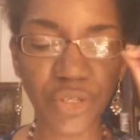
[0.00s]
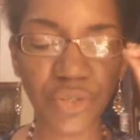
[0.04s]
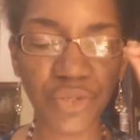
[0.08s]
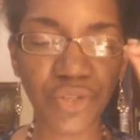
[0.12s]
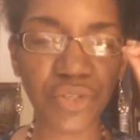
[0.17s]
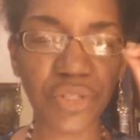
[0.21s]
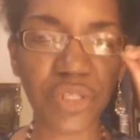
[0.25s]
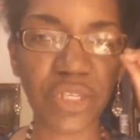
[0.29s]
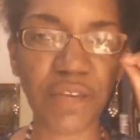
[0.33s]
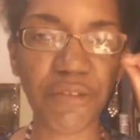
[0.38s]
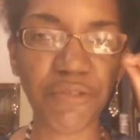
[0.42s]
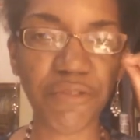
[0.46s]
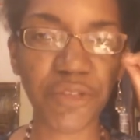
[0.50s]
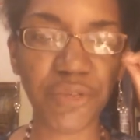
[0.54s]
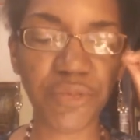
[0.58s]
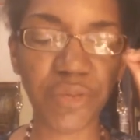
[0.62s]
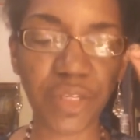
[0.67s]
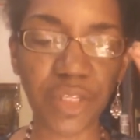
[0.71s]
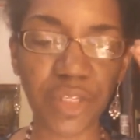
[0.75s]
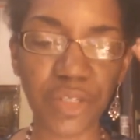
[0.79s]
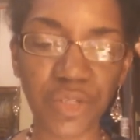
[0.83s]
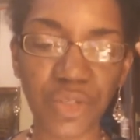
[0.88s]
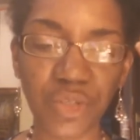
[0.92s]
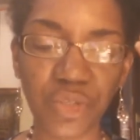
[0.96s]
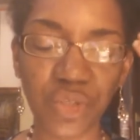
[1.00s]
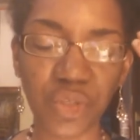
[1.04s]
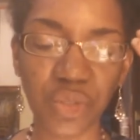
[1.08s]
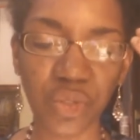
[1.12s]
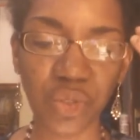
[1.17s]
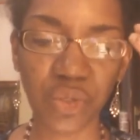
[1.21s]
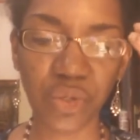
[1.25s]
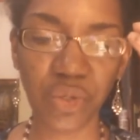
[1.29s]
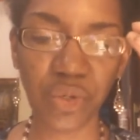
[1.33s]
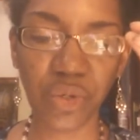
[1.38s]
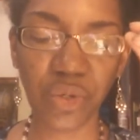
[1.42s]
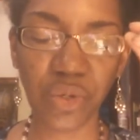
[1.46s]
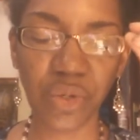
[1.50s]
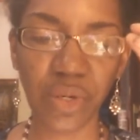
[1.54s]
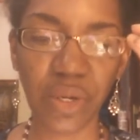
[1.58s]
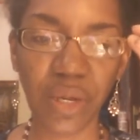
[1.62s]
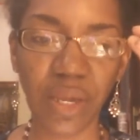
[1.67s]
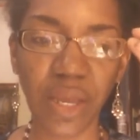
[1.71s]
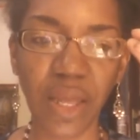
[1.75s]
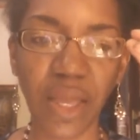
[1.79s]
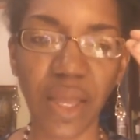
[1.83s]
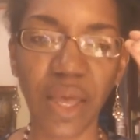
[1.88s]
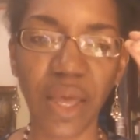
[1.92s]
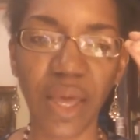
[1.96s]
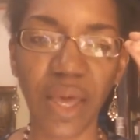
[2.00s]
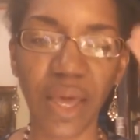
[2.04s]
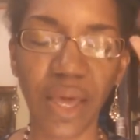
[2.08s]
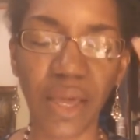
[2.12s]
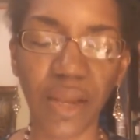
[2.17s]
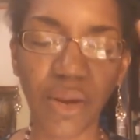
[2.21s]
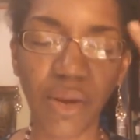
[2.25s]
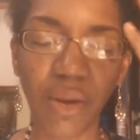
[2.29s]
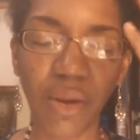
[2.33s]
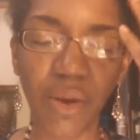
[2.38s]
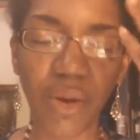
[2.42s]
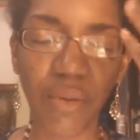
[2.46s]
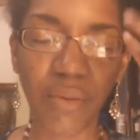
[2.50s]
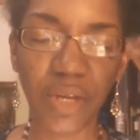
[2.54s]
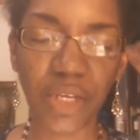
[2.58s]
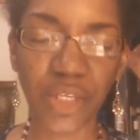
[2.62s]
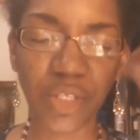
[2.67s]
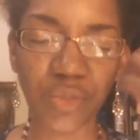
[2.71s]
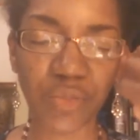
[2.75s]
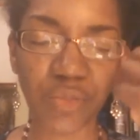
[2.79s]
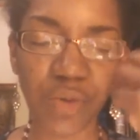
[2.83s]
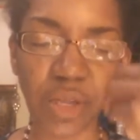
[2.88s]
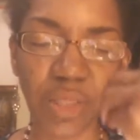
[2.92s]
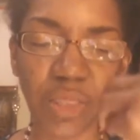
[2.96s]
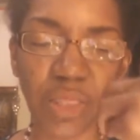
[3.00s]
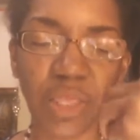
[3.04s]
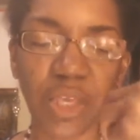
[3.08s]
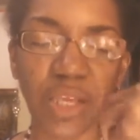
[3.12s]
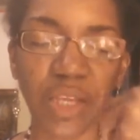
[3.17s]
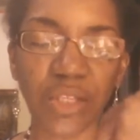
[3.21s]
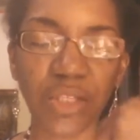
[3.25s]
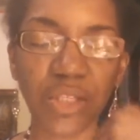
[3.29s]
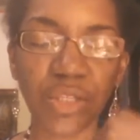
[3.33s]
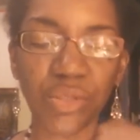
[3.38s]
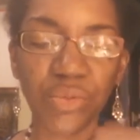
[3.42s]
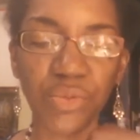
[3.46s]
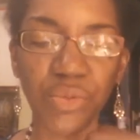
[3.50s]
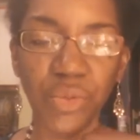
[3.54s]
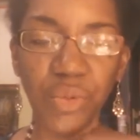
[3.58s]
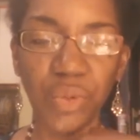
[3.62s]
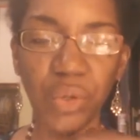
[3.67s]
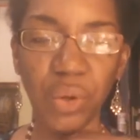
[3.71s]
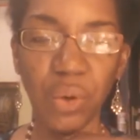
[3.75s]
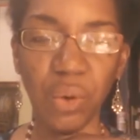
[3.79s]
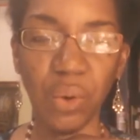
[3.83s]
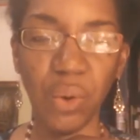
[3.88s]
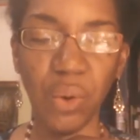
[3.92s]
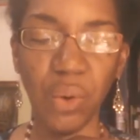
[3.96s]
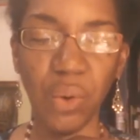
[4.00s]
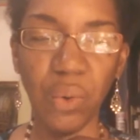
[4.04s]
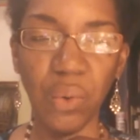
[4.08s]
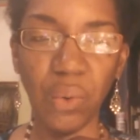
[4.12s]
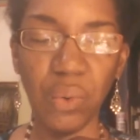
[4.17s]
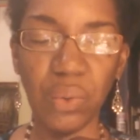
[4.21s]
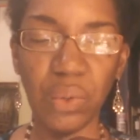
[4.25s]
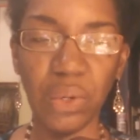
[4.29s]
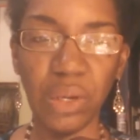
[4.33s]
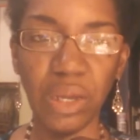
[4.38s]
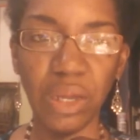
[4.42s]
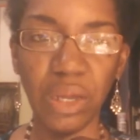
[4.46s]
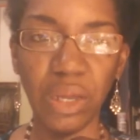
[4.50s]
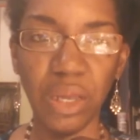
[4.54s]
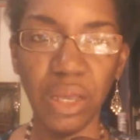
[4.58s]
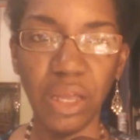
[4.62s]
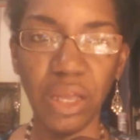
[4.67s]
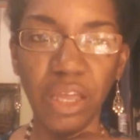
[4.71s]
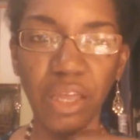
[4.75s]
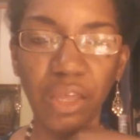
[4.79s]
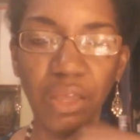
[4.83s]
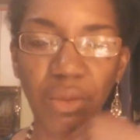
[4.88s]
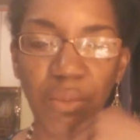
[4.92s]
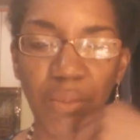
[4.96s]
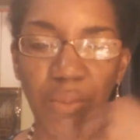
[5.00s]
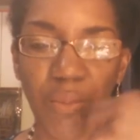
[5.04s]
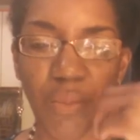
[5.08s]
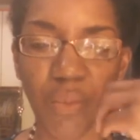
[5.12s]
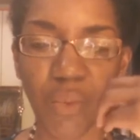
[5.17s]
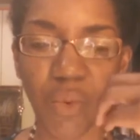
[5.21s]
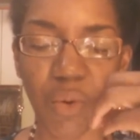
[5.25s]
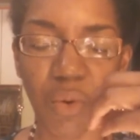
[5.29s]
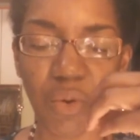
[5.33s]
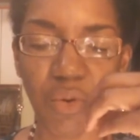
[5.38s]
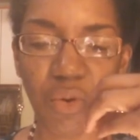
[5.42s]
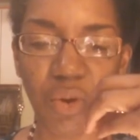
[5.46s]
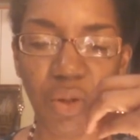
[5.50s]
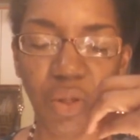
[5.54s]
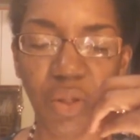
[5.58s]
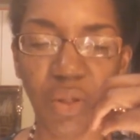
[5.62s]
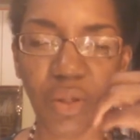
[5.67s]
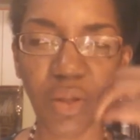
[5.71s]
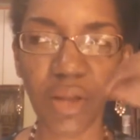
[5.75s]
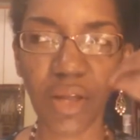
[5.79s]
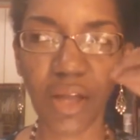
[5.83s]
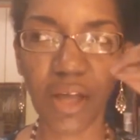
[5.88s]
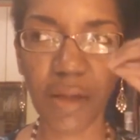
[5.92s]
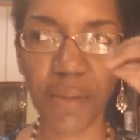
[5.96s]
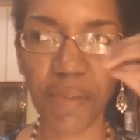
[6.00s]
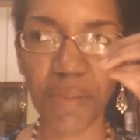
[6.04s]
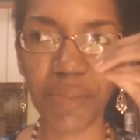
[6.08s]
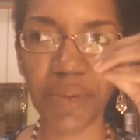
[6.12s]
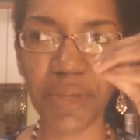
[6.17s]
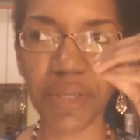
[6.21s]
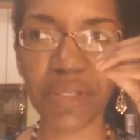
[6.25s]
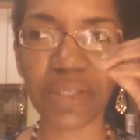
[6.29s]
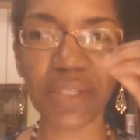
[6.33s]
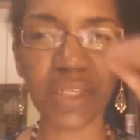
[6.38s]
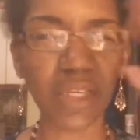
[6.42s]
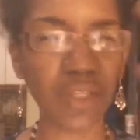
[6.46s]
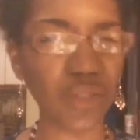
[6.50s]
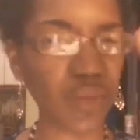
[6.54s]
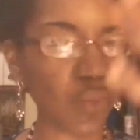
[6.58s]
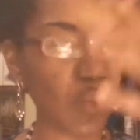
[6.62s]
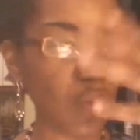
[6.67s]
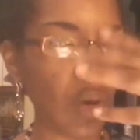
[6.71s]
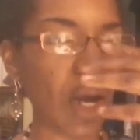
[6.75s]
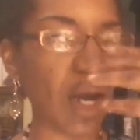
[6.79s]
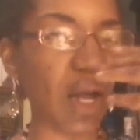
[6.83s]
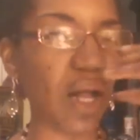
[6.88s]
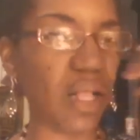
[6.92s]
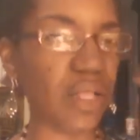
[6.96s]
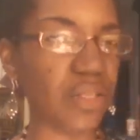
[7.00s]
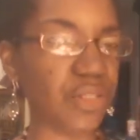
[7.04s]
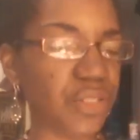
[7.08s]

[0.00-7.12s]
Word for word: You just have to really discern and always run things through your own moral compass as well.